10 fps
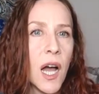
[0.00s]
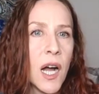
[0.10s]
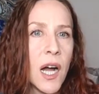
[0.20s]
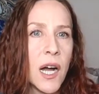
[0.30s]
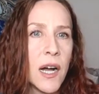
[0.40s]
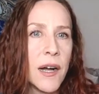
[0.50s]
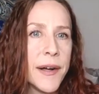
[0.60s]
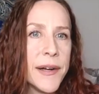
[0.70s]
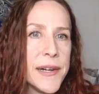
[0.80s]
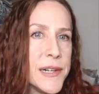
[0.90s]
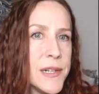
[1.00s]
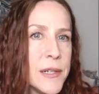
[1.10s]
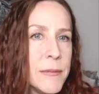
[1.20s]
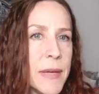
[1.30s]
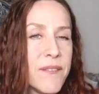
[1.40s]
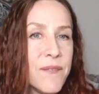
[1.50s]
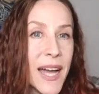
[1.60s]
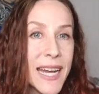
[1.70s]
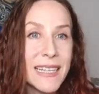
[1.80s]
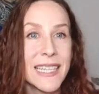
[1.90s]
And
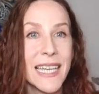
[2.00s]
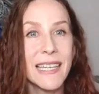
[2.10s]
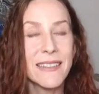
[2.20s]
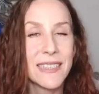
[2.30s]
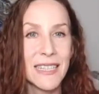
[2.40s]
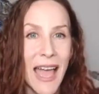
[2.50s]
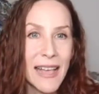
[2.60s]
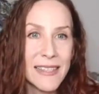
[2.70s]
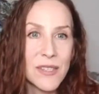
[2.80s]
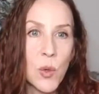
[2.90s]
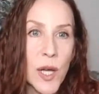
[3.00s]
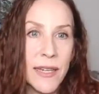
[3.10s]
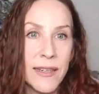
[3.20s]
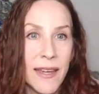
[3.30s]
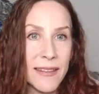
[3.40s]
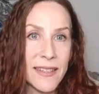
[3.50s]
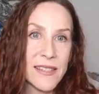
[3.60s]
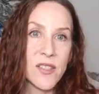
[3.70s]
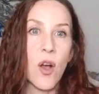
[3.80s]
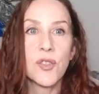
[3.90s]
finally, the last one, and
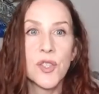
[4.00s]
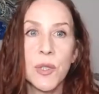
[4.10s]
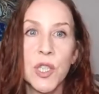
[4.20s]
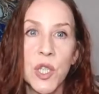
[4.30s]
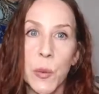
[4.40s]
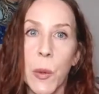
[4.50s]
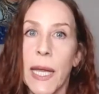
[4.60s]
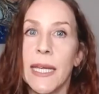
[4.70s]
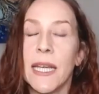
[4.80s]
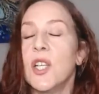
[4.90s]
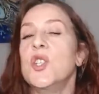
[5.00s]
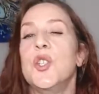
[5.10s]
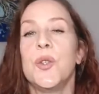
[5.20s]
this is also a new one.